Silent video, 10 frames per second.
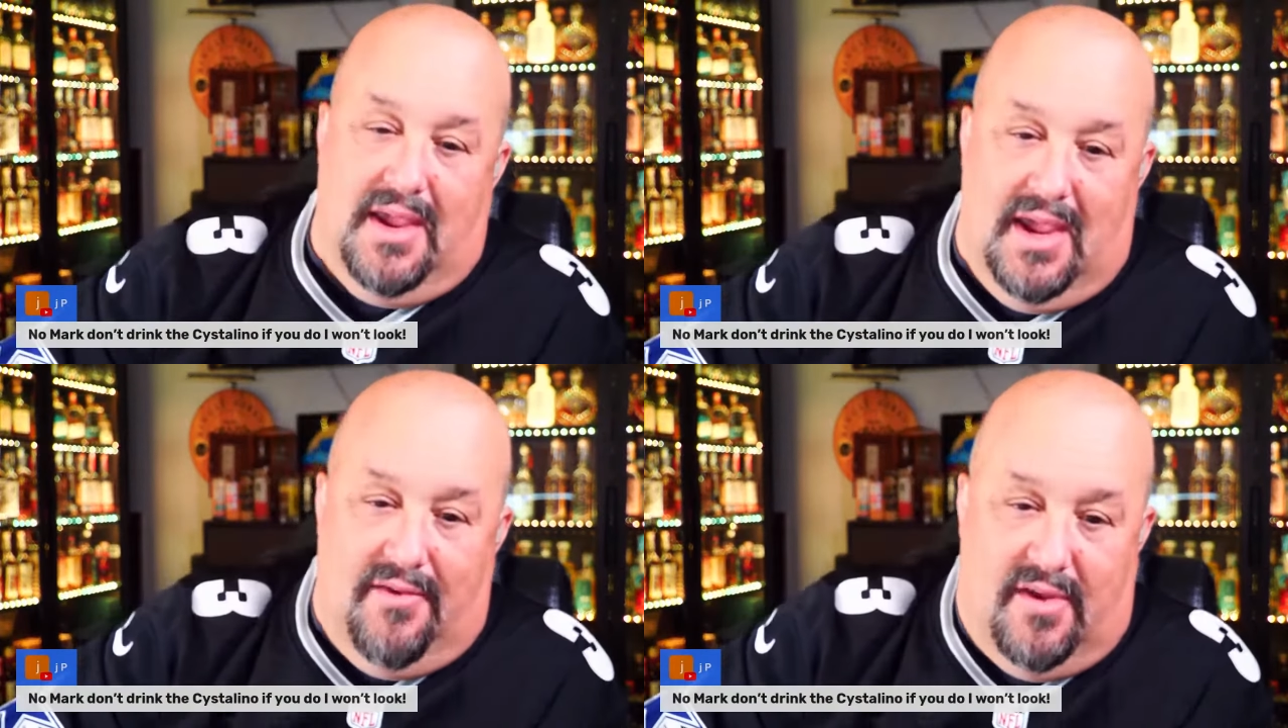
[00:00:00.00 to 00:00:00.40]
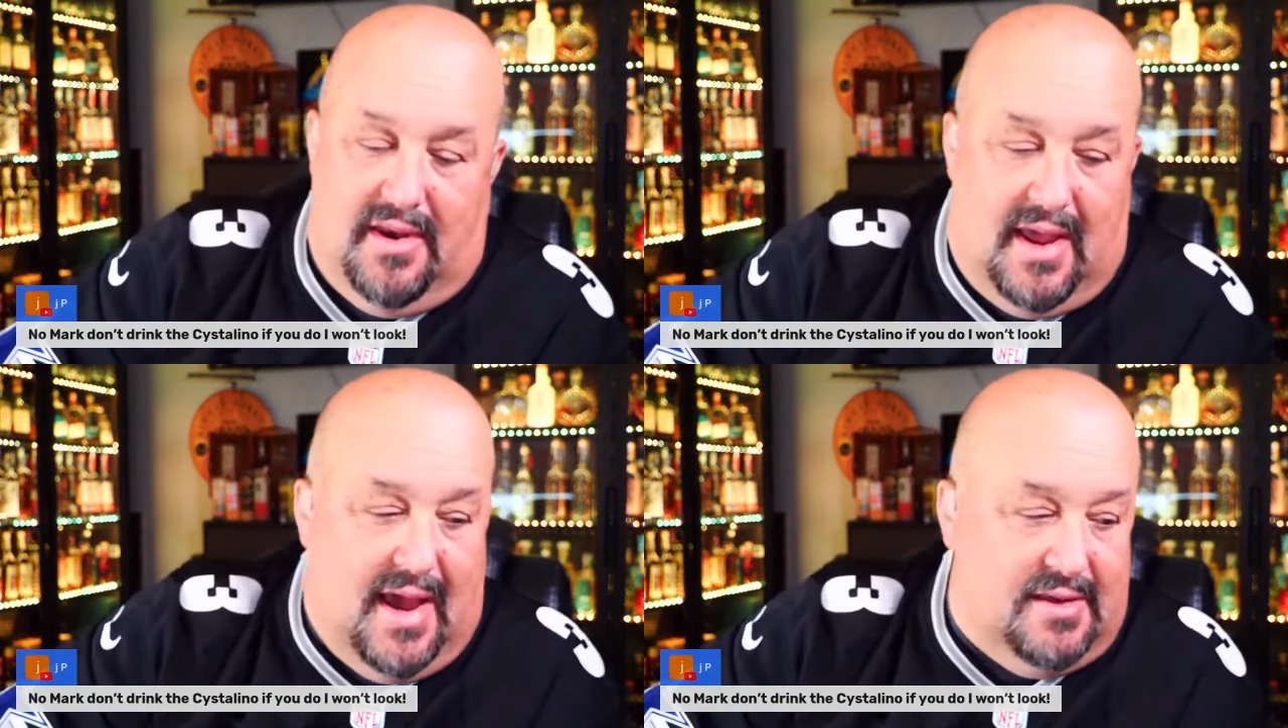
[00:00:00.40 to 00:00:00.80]

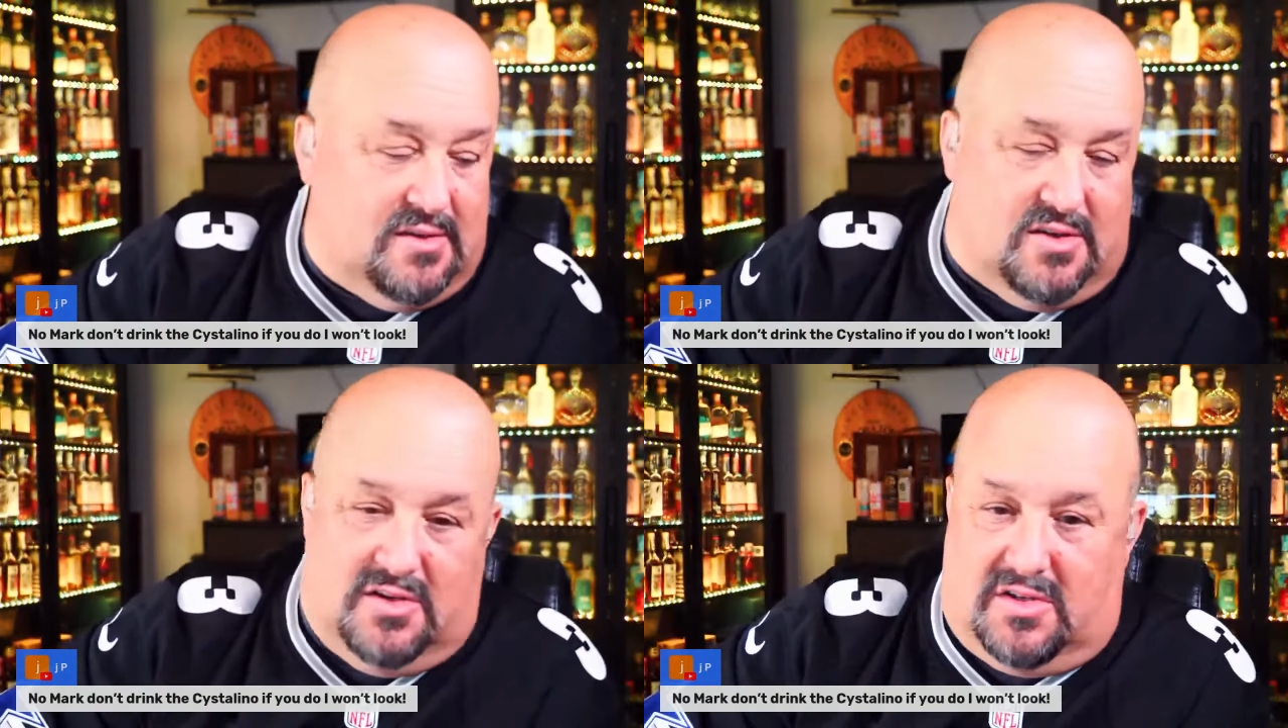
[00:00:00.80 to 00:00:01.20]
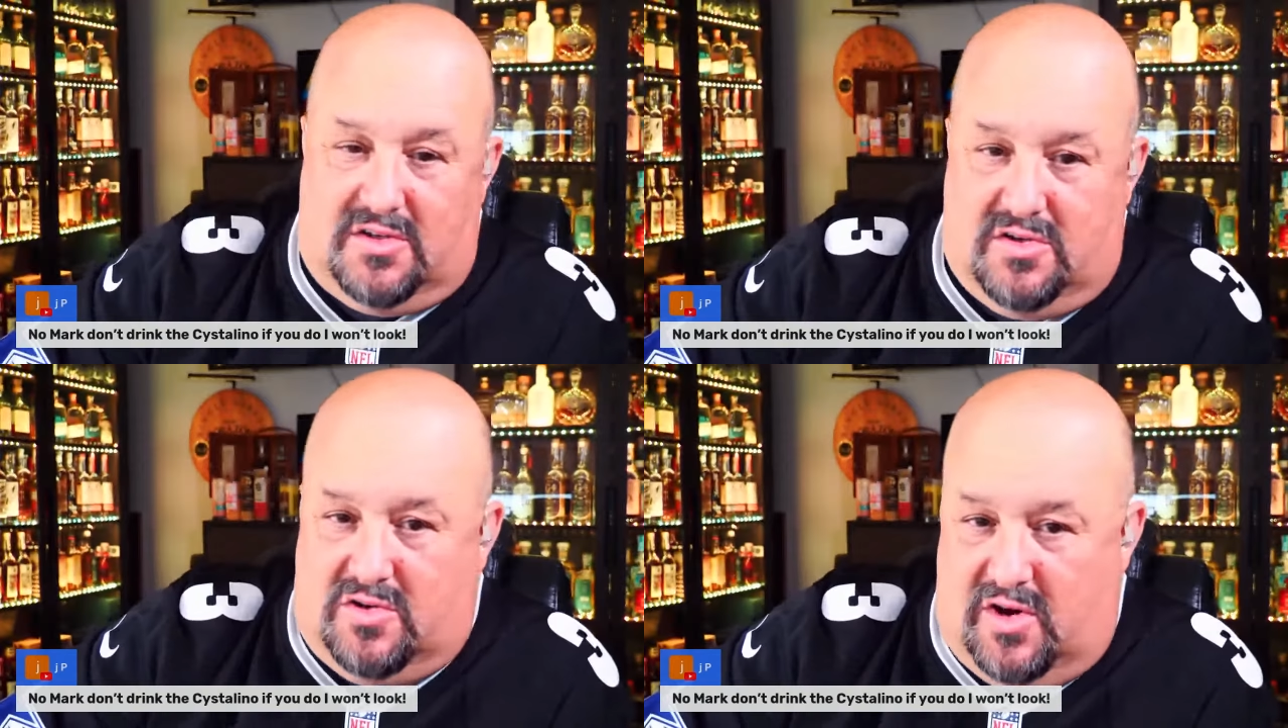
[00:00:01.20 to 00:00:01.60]
even as just
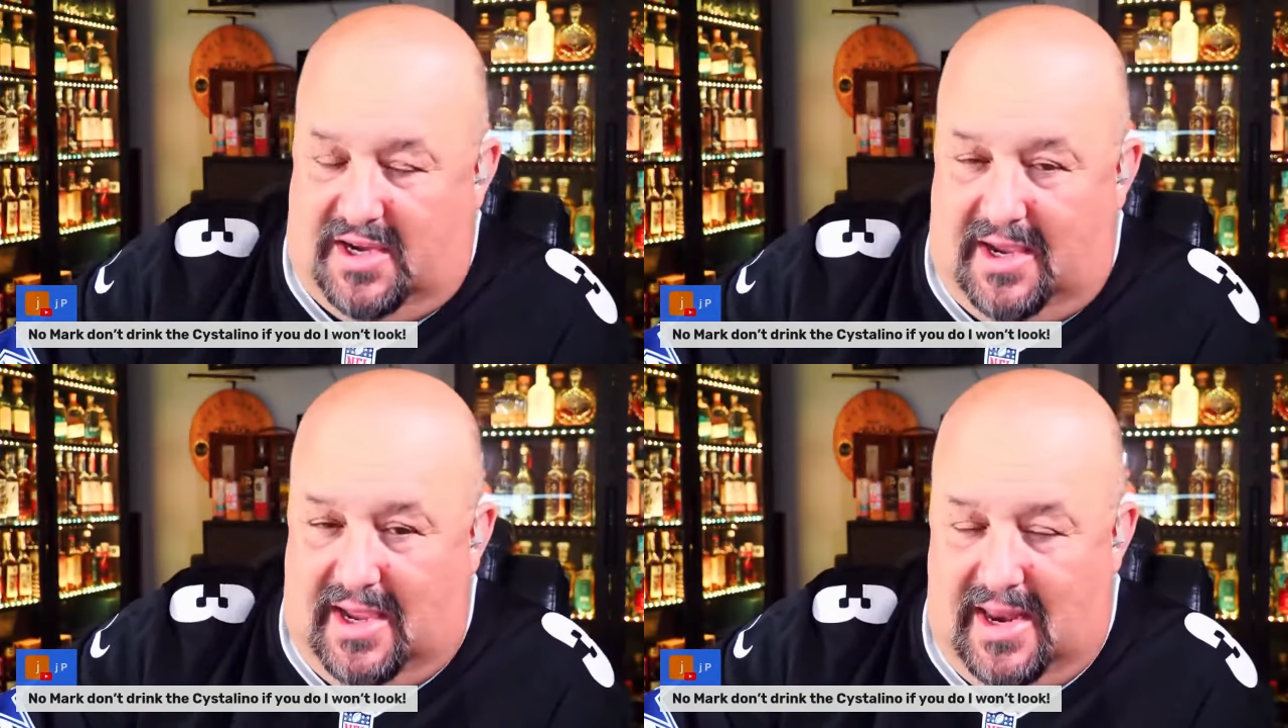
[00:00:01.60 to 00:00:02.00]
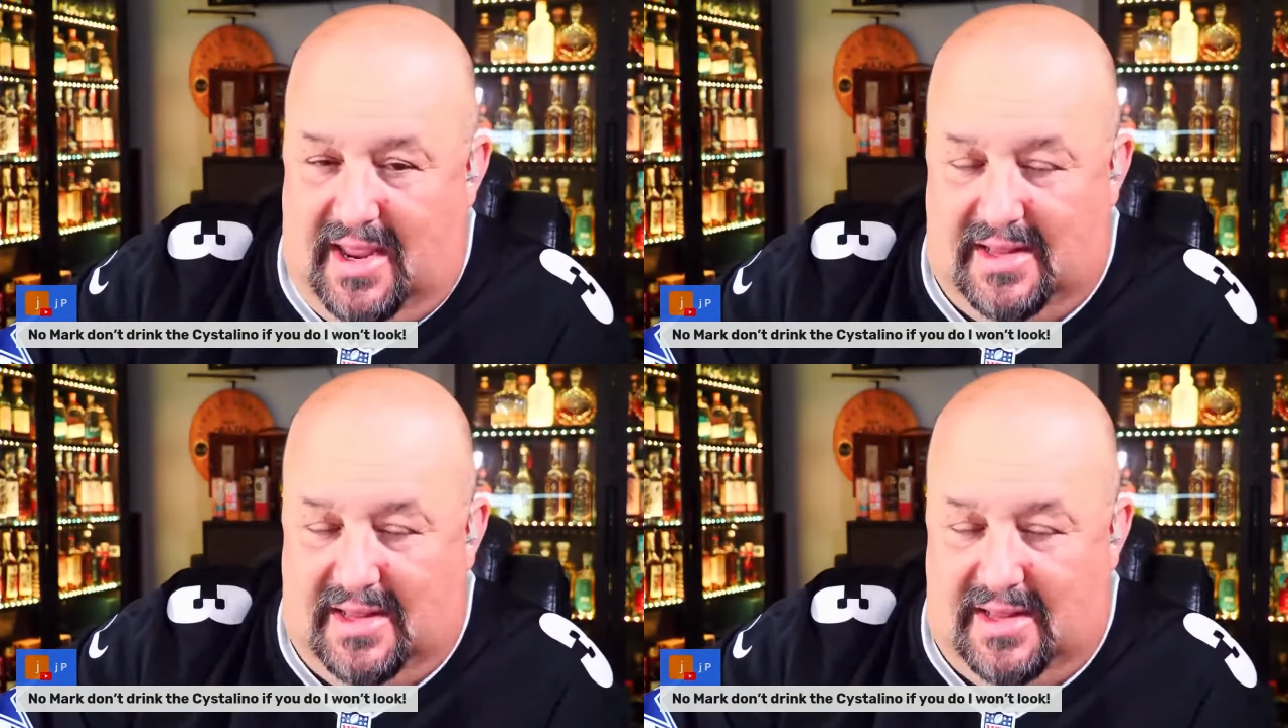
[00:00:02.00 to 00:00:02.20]
drinking it,